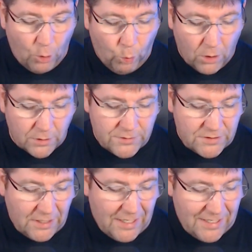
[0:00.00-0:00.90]

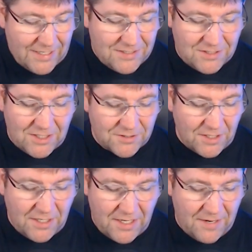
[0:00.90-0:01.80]
Worse, he
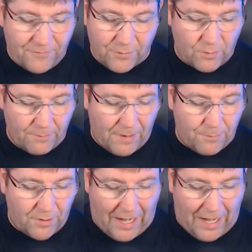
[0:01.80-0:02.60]
doesn't even remember